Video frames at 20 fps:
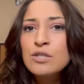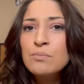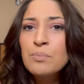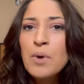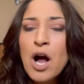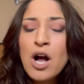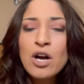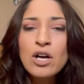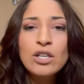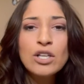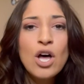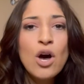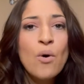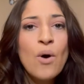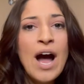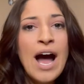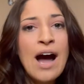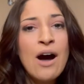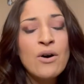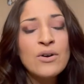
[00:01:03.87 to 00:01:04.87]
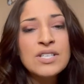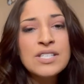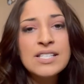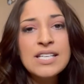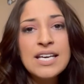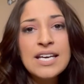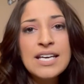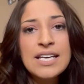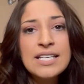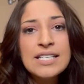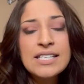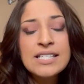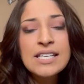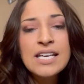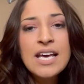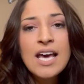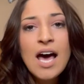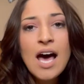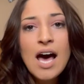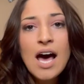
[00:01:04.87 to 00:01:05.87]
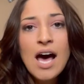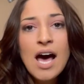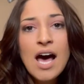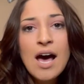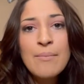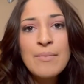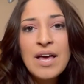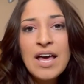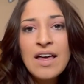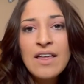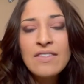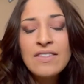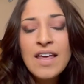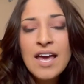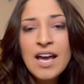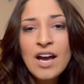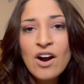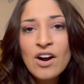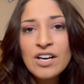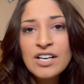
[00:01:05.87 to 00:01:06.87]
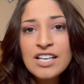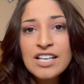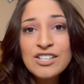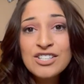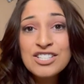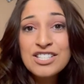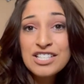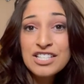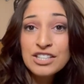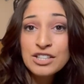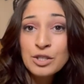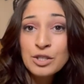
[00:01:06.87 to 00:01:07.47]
bungalow houses, and they are near Dealer